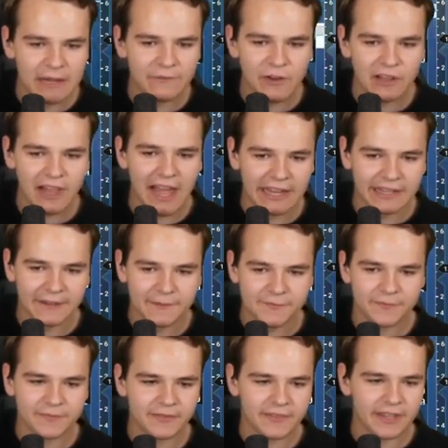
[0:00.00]
But if you like,
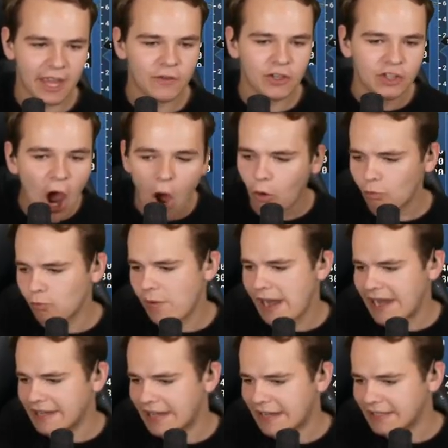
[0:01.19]
if you don't
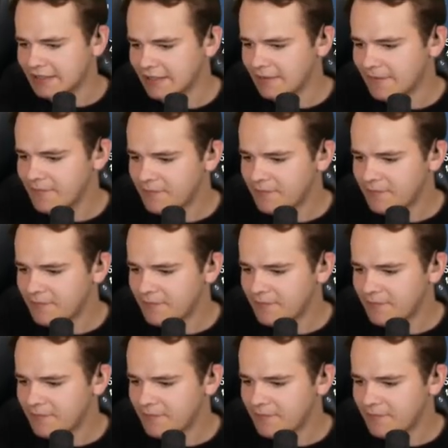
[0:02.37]
read it,